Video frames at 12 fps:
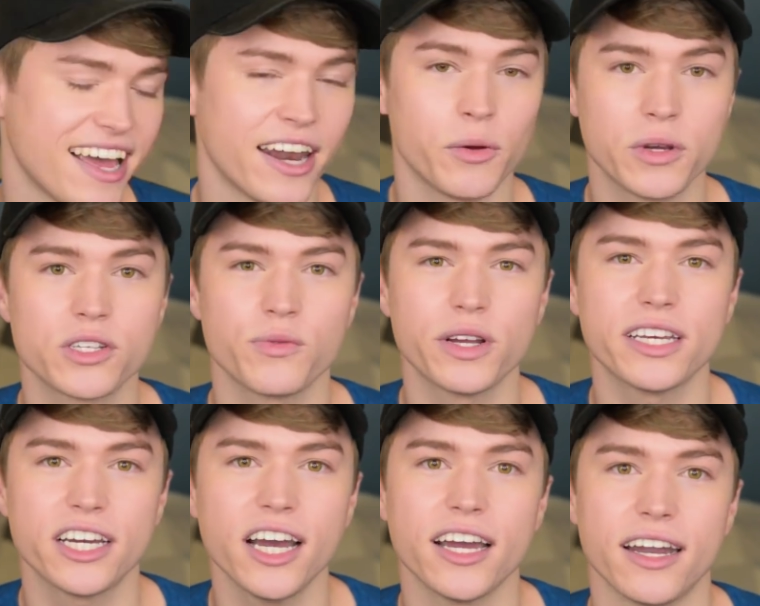And it was really
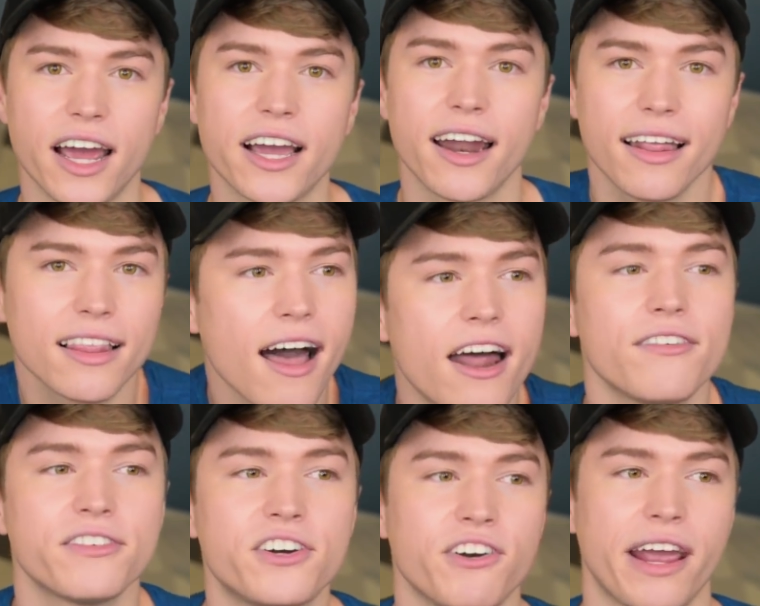good. I got a lot
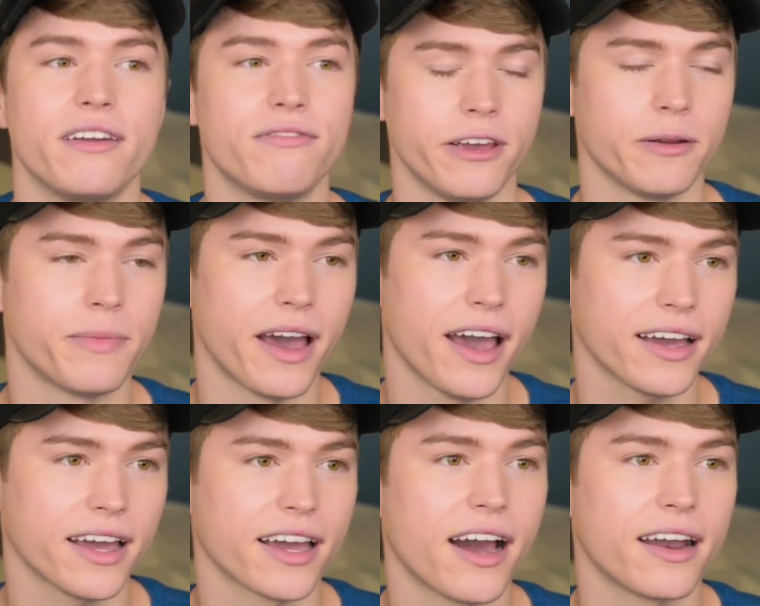of great
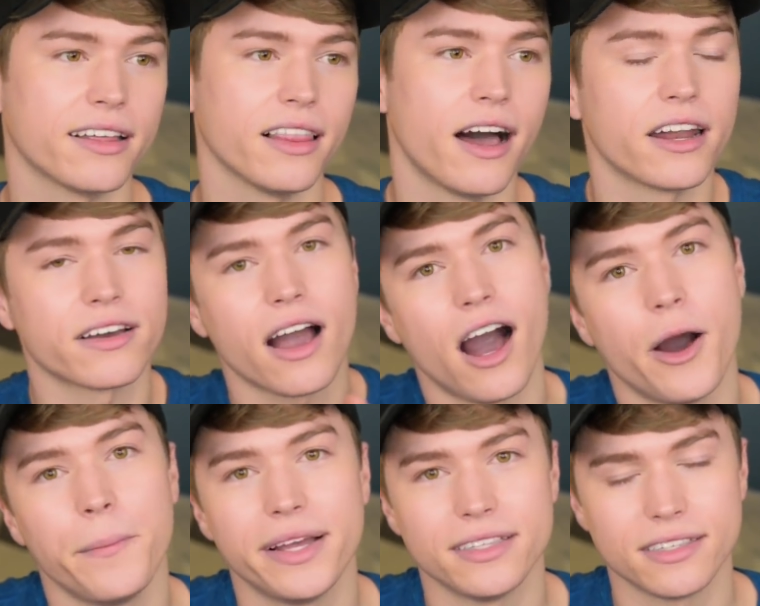feedback. I got a lot of
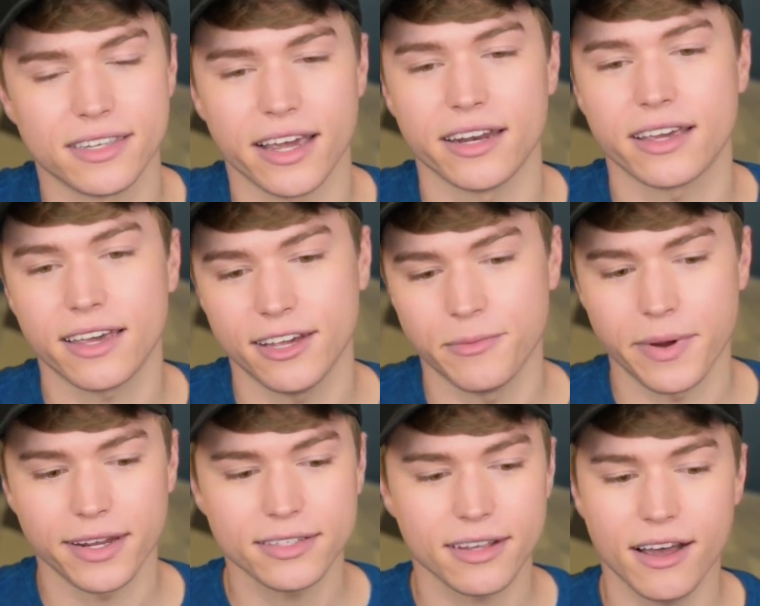comments saying to kill
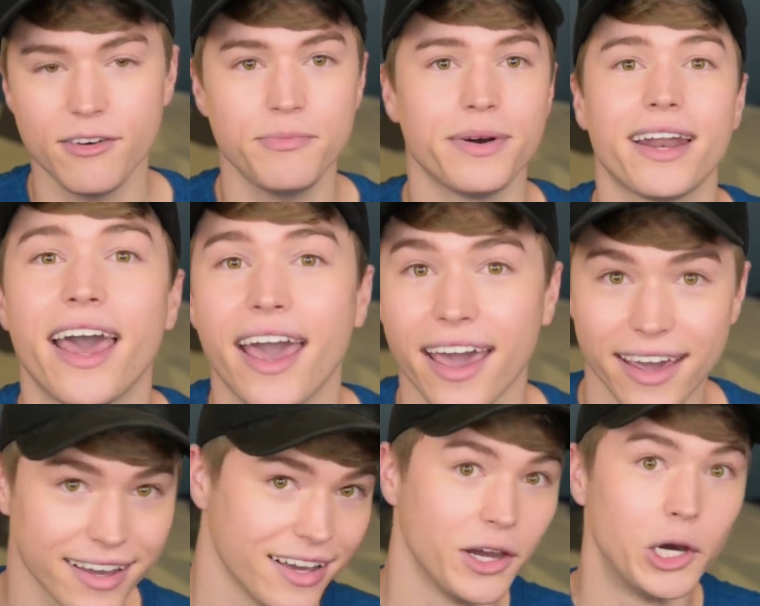myself, but
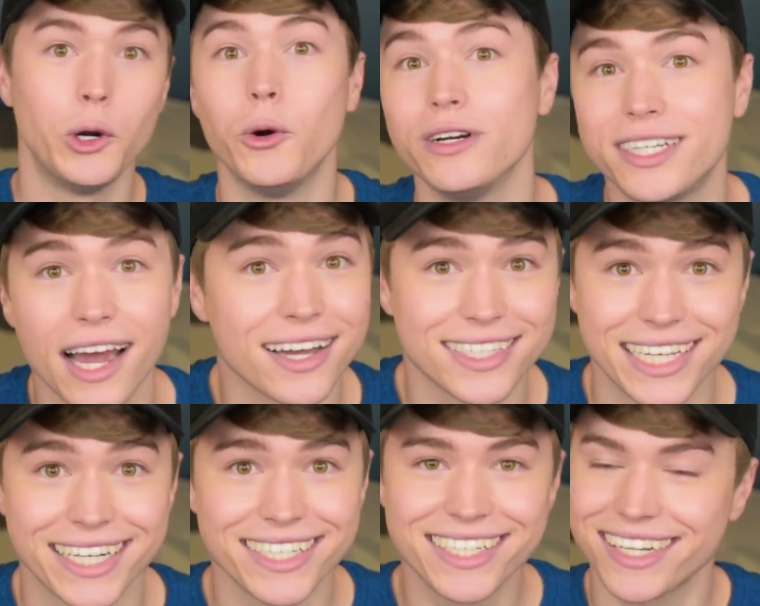hey, who
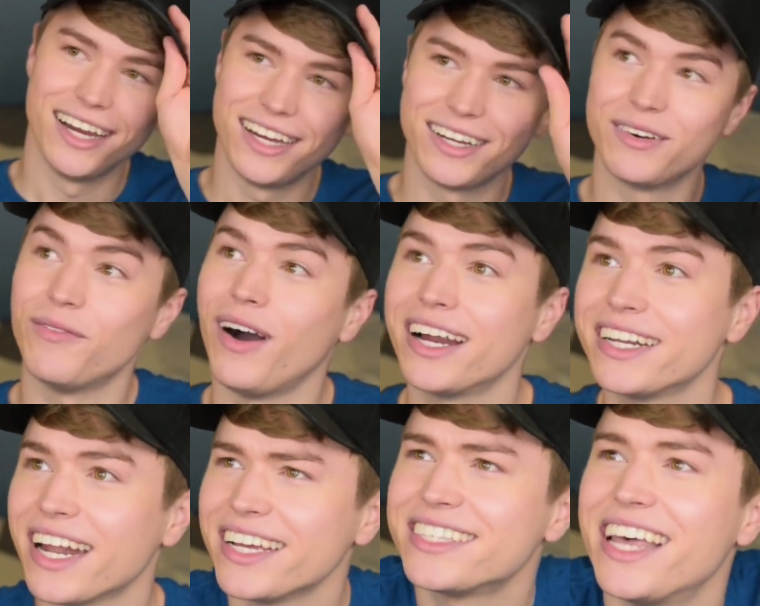doesn't? Why did
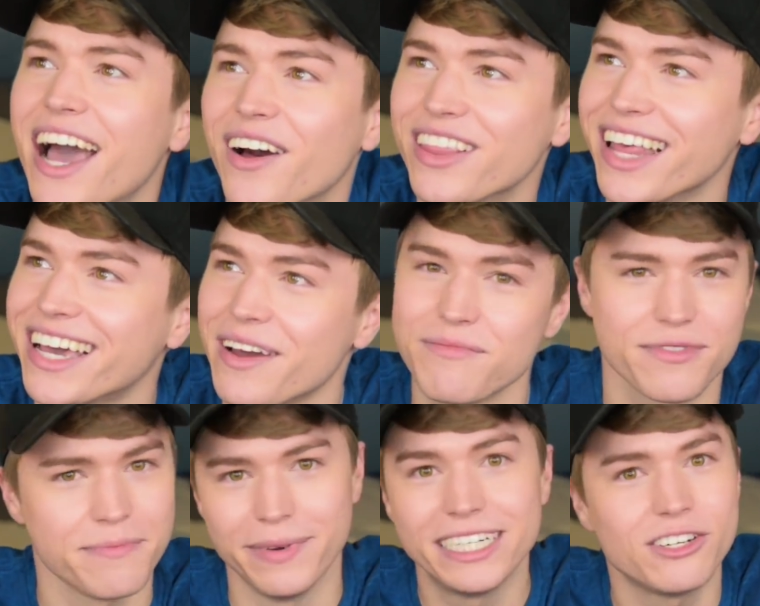I sound like I'm
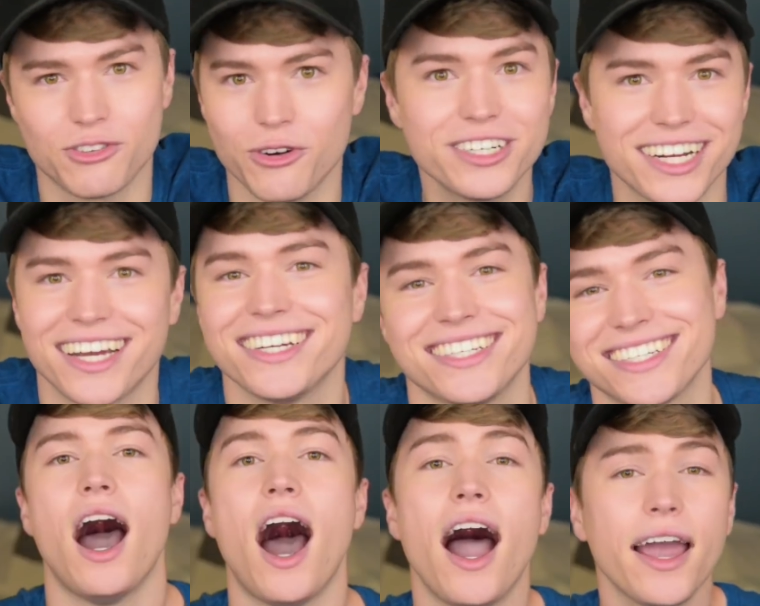from Minnesota?
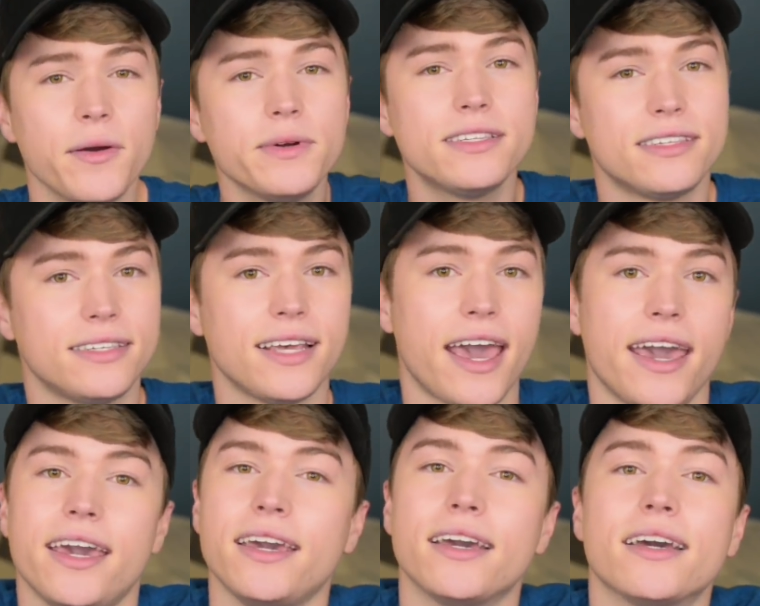I would
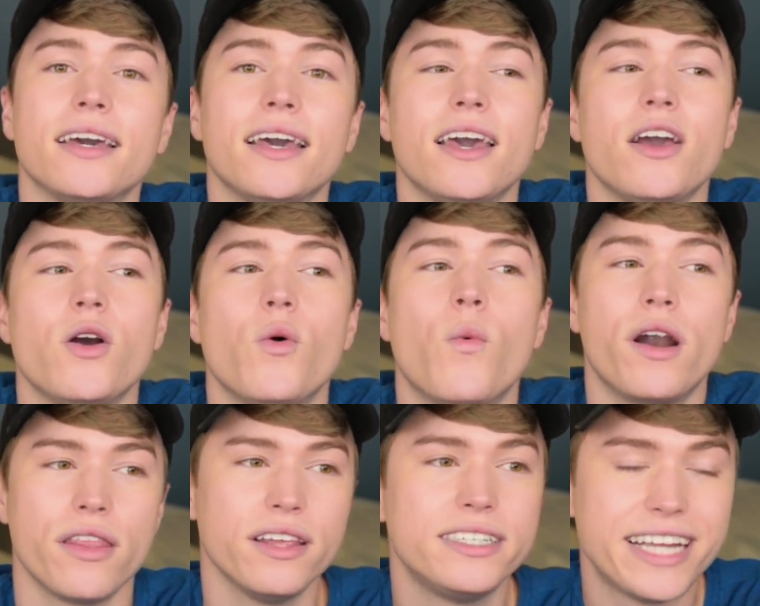say one
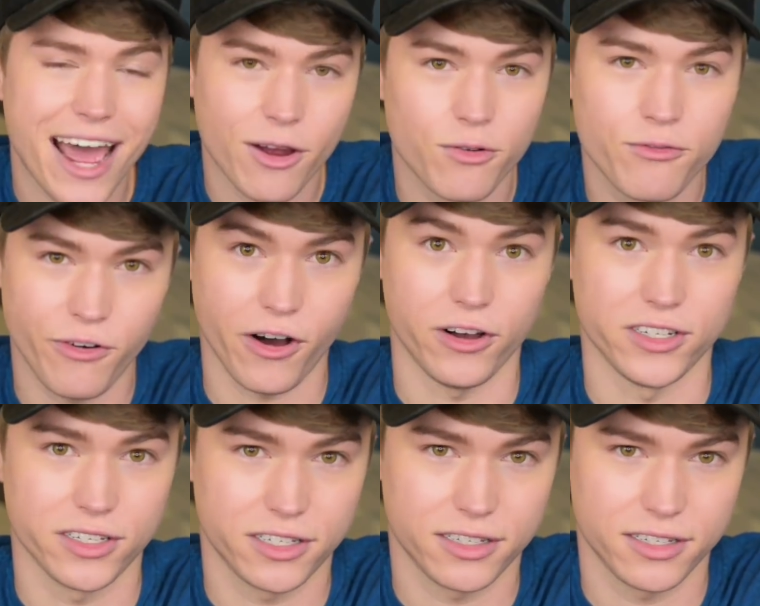of the
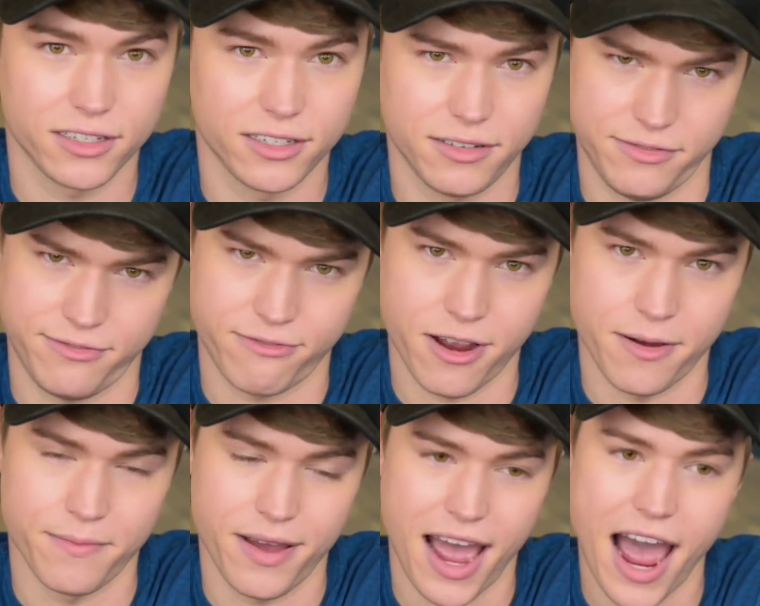downfalls
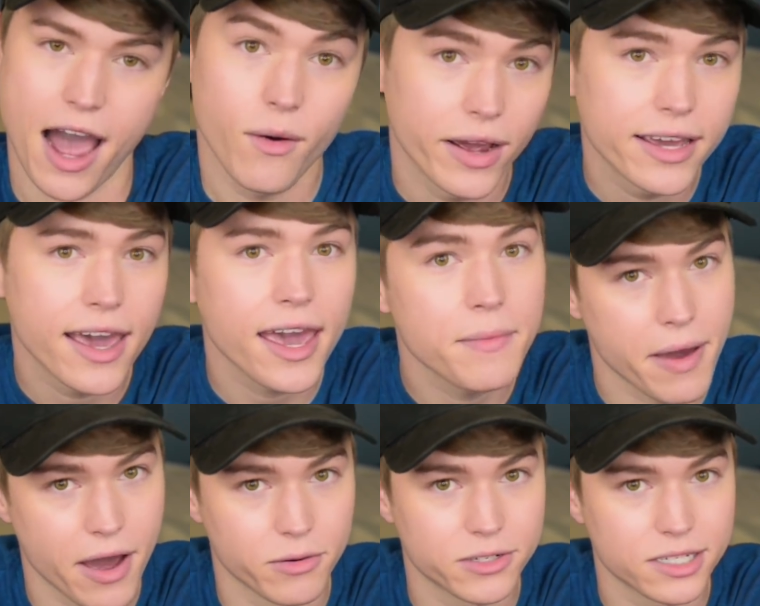from how I came
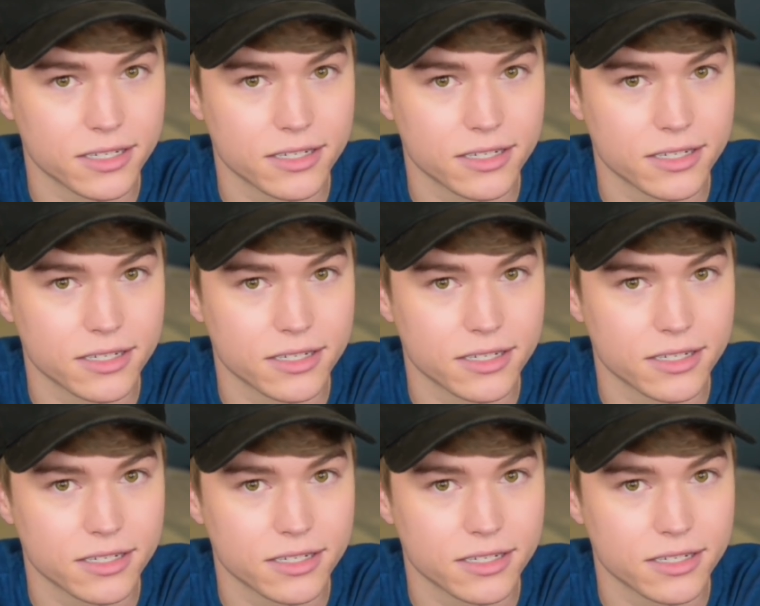out,